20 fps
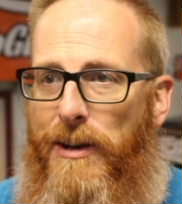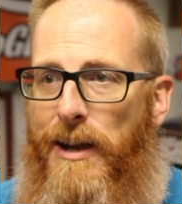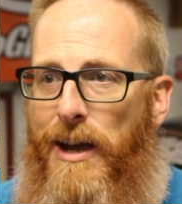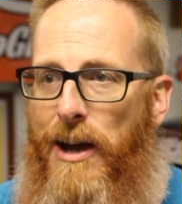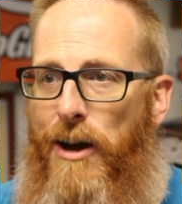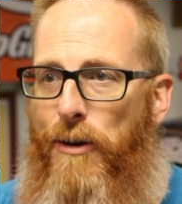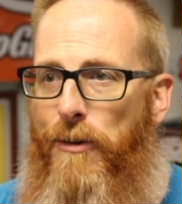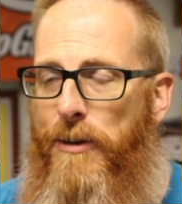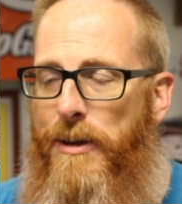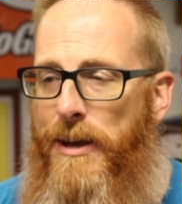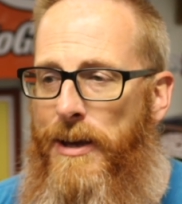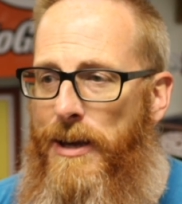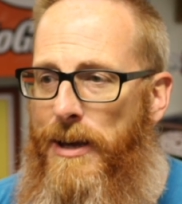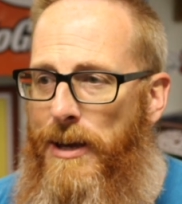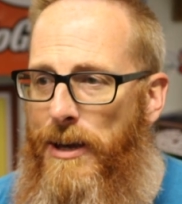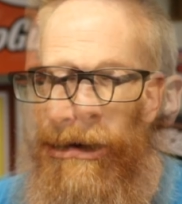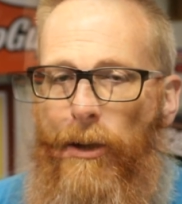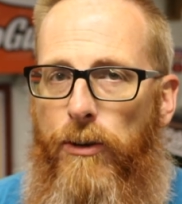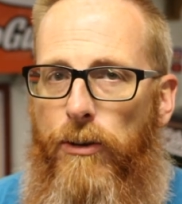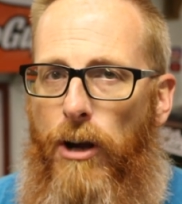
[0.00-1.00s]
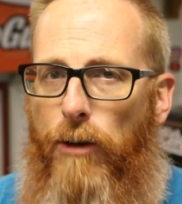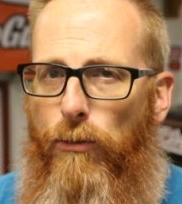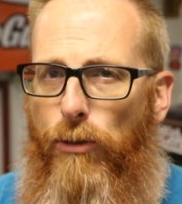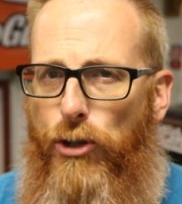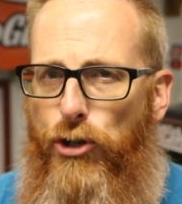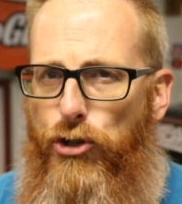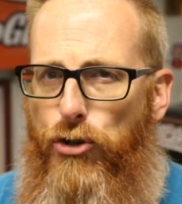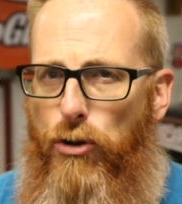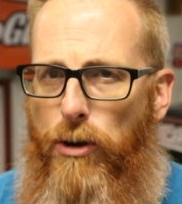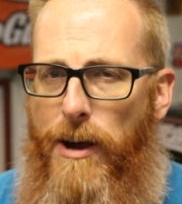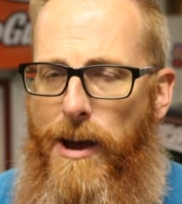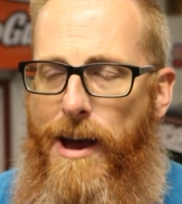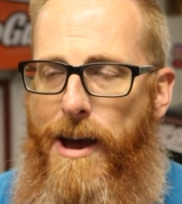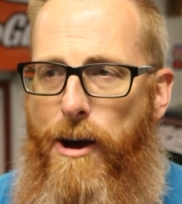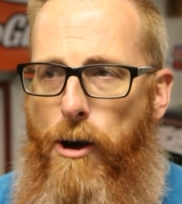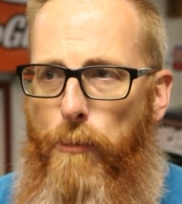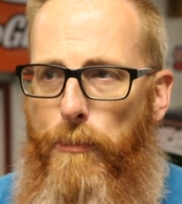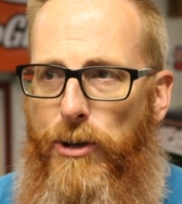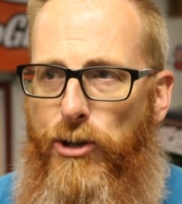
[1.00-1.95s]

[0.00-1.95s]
Now, not really sure how,